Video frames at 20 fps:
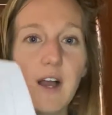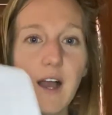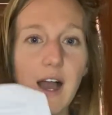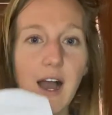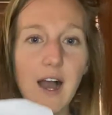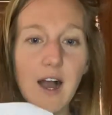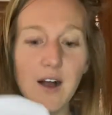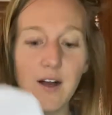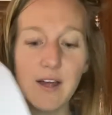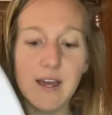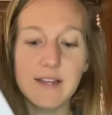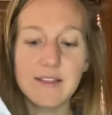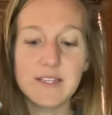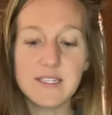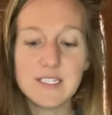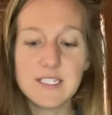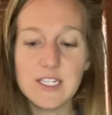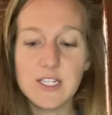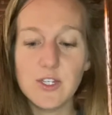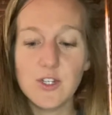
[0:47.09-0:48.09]
and the
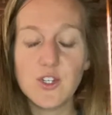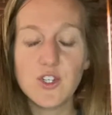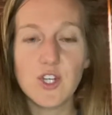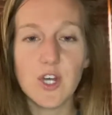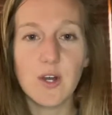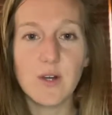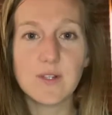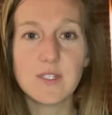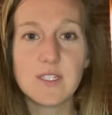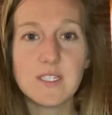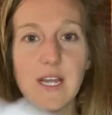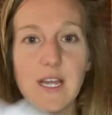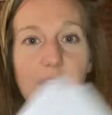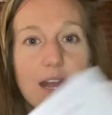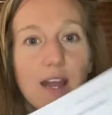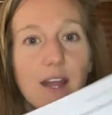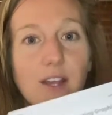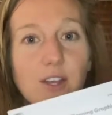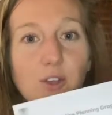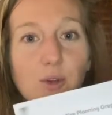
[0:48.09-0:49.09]
scene you chose
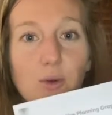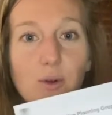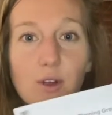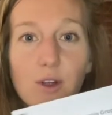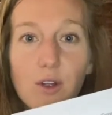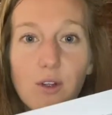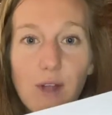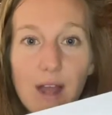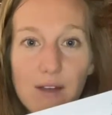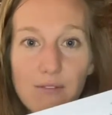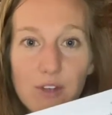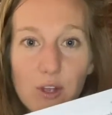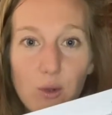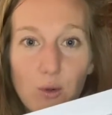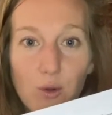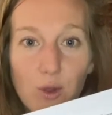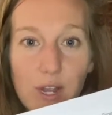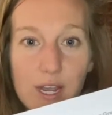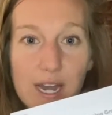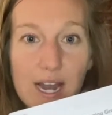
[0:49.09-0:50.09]
and your graphic
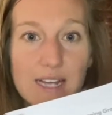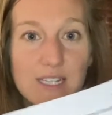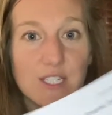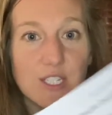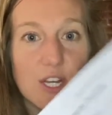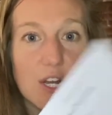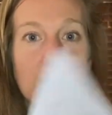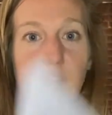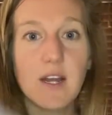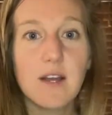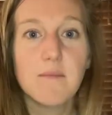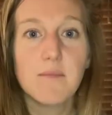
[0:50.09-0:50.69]
organizer.